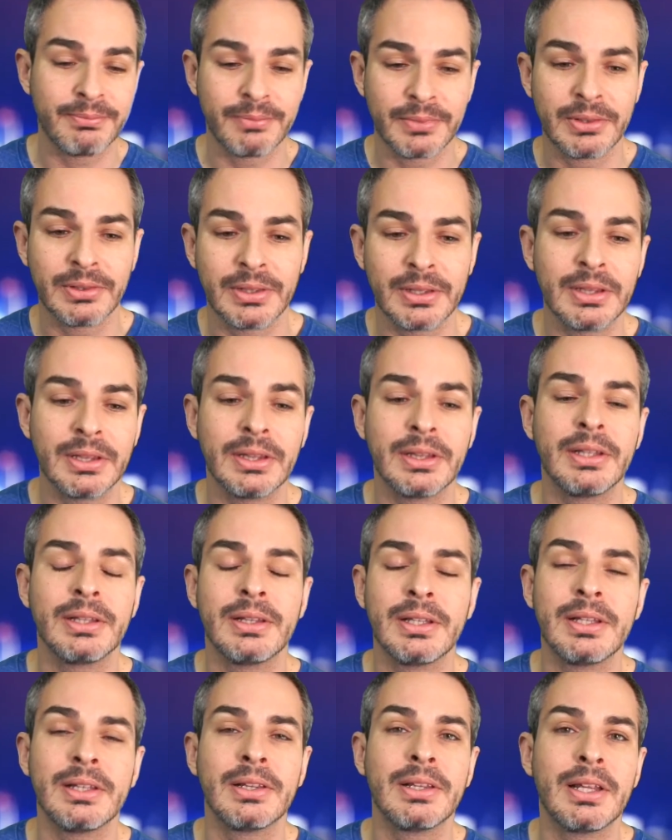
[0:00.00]

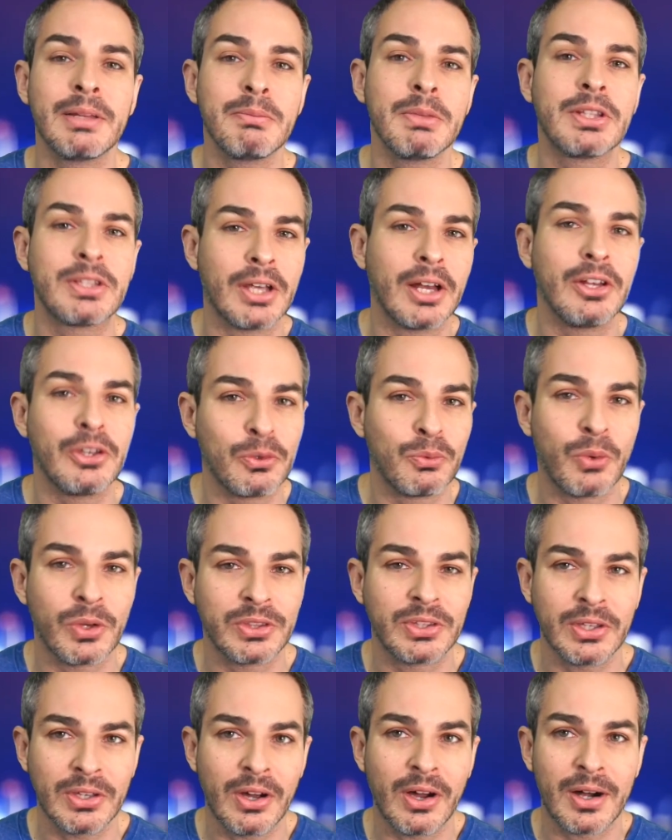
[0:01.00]
let me tell you what
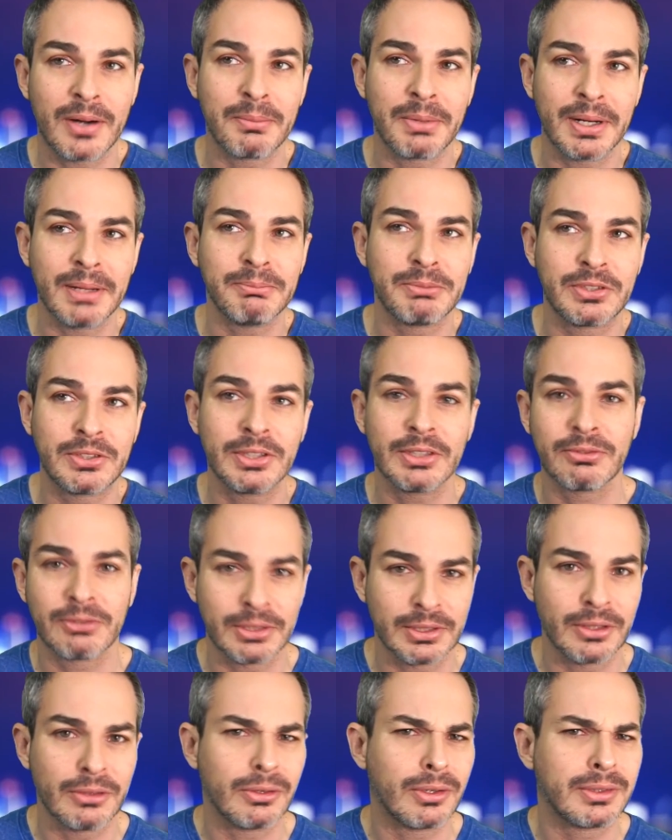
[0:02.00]
they are, but I'm still
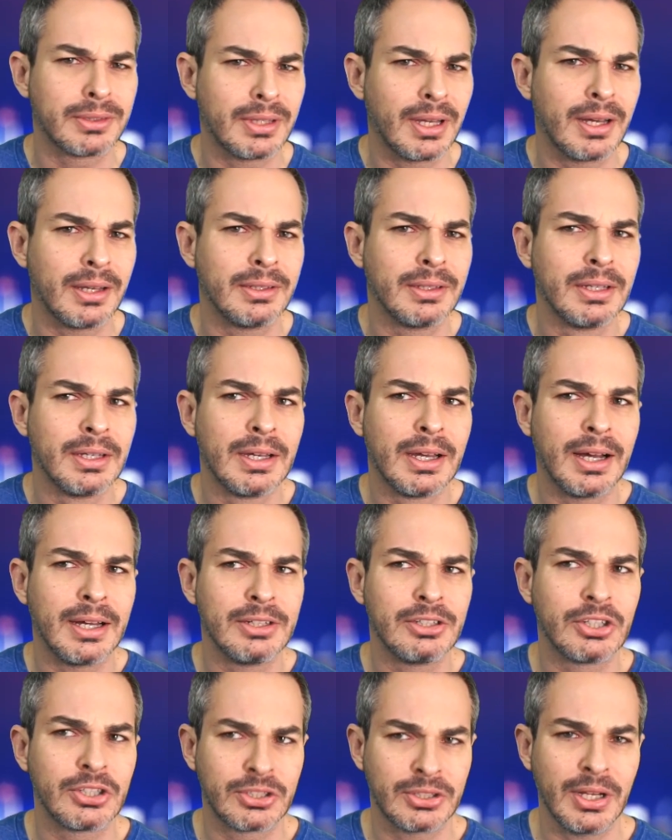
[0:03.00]
really not done
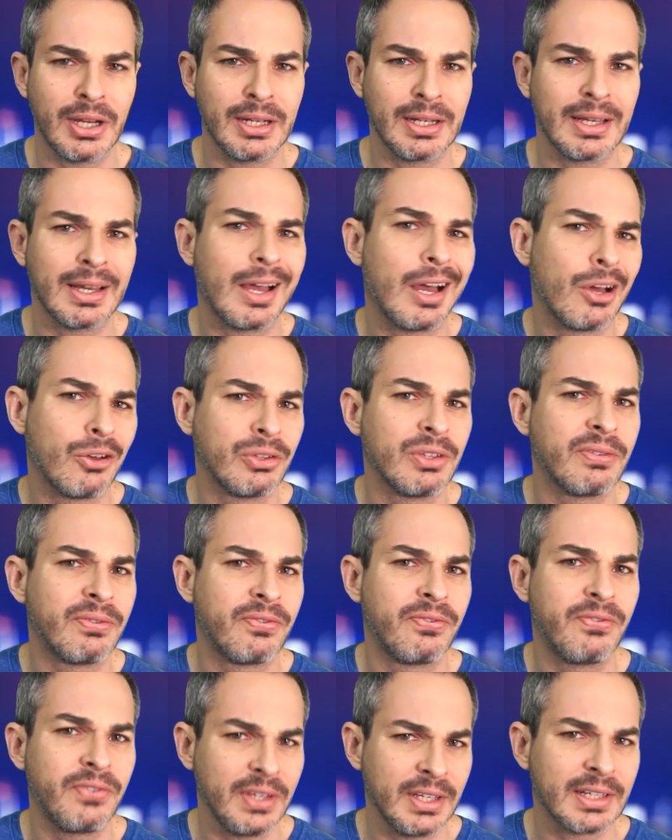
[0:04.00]
understanding how the
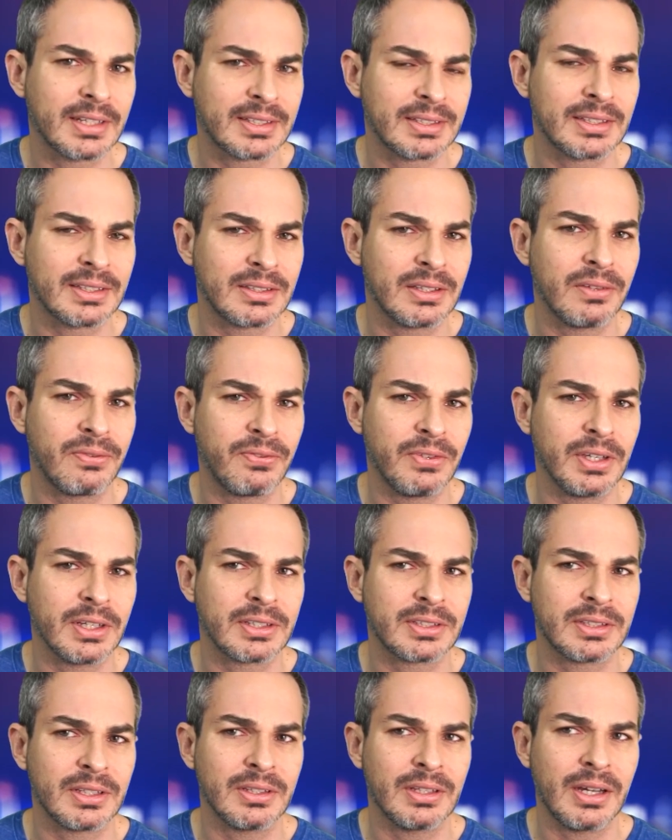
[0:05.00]
fix is the
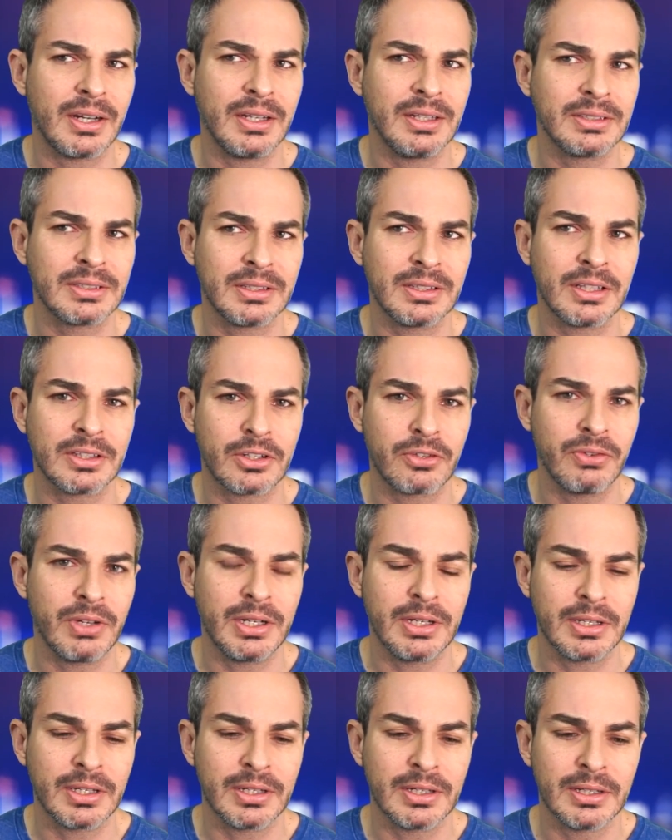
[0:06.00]
fix, and isn't that
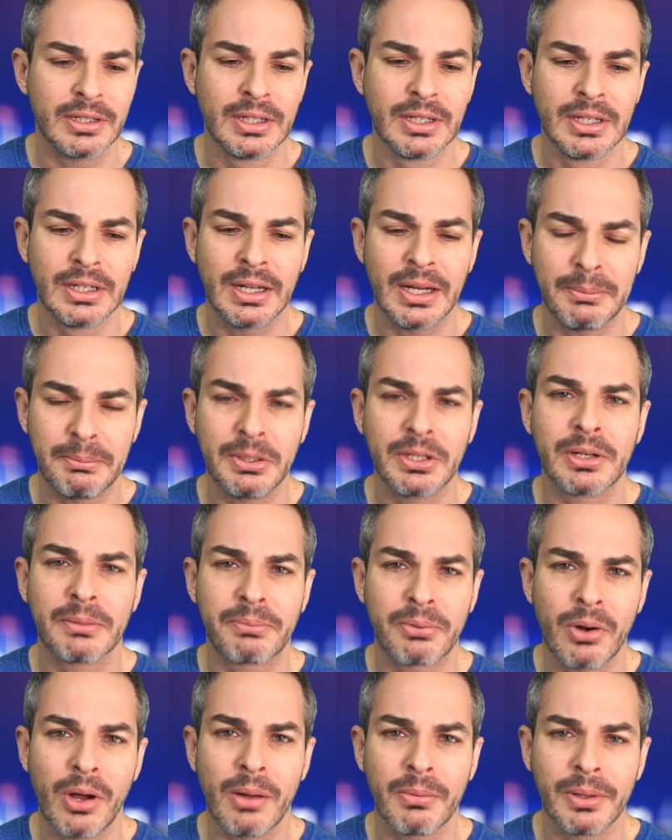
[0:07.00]
creating a bigger
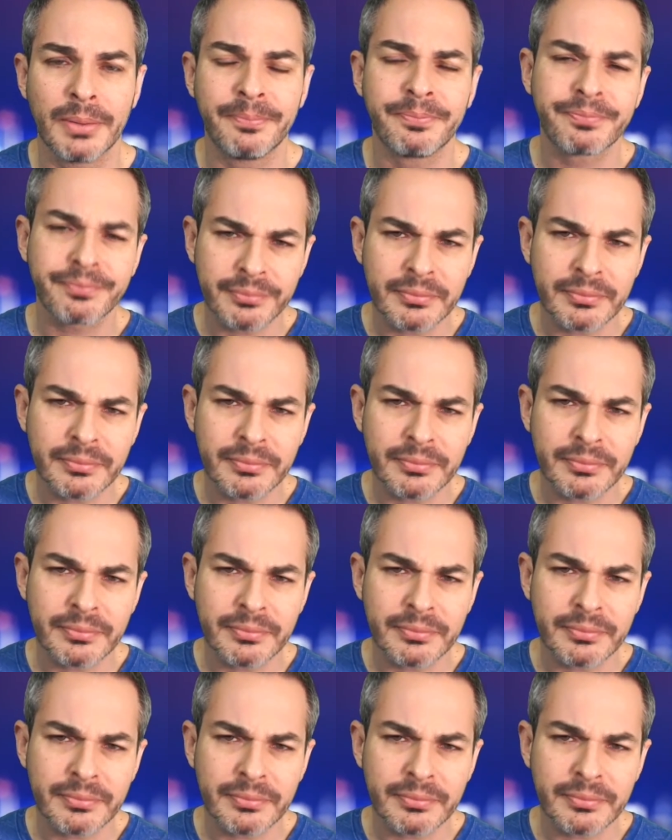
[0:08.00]
problem.